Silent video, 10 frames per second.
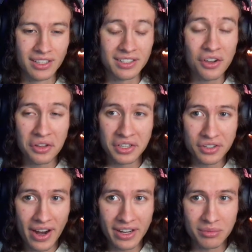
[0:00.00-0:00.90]
called the
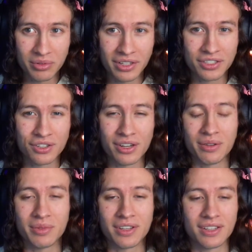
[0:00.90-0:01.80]
dragon blood tree
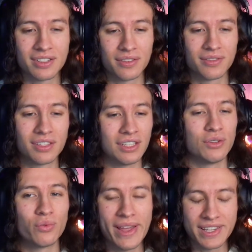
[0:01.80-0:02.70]
because of the
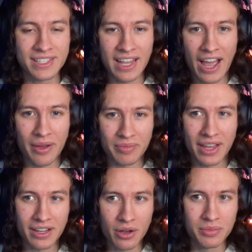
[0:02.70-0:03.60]
red sap
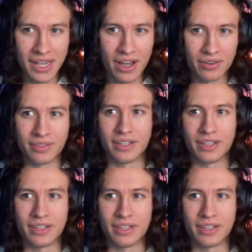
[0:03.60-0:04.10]
that comes out of it.